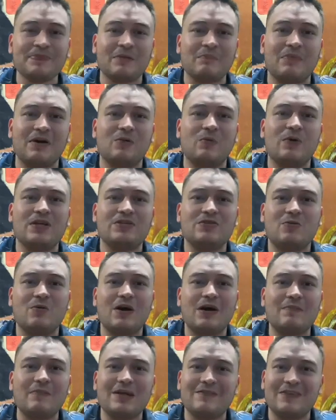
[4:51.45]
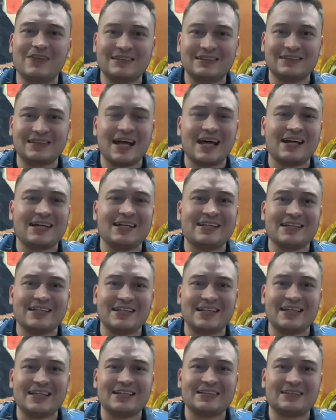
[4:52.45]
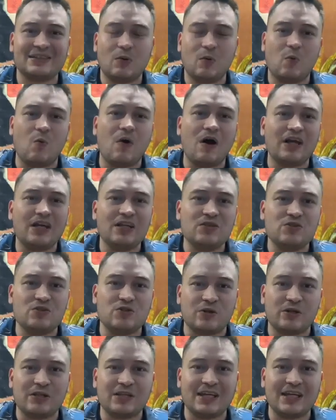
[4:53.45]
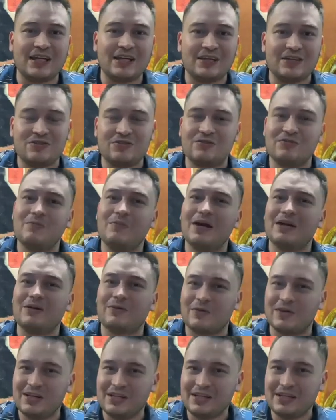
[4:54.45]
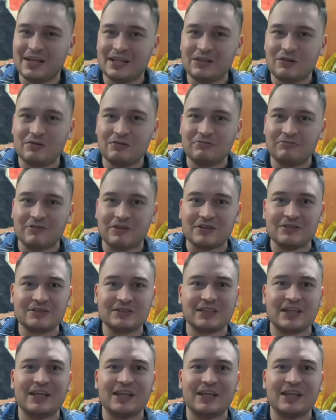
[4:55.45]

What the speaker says: But when you are maybe starting this wine journey, you might really get confused.